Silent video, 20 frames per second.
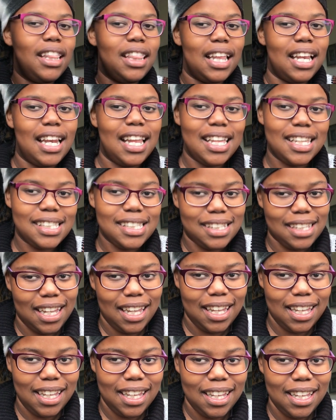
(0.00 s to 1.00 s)
the next
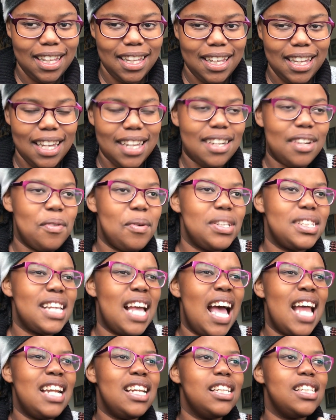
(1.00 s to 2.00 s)
day. It was
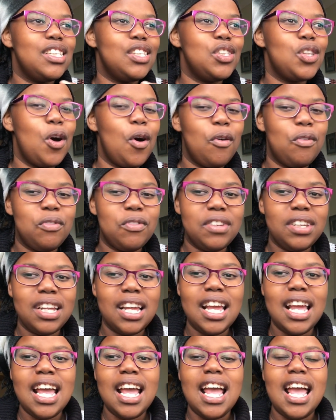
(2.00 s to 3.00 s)
understaffed.
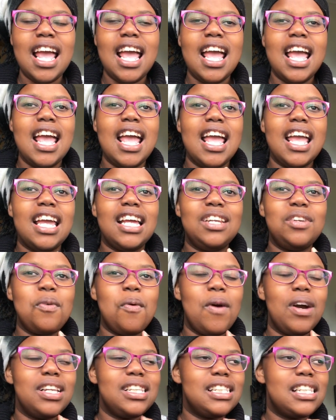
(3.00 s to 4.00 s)
It
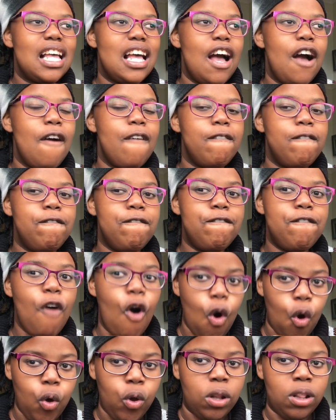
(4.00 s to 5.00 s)
was
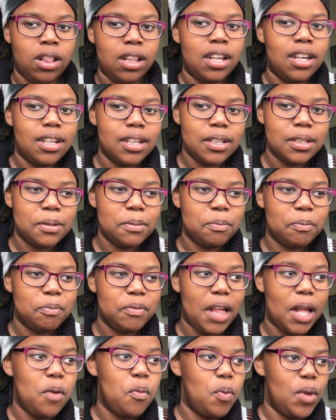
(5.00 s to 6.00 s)
full
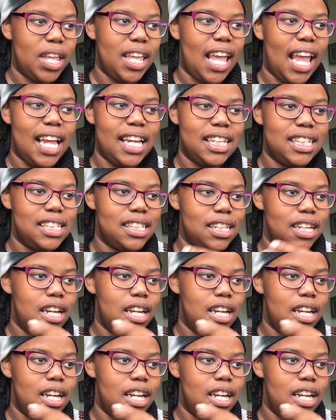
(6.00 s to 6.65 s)
that weekend.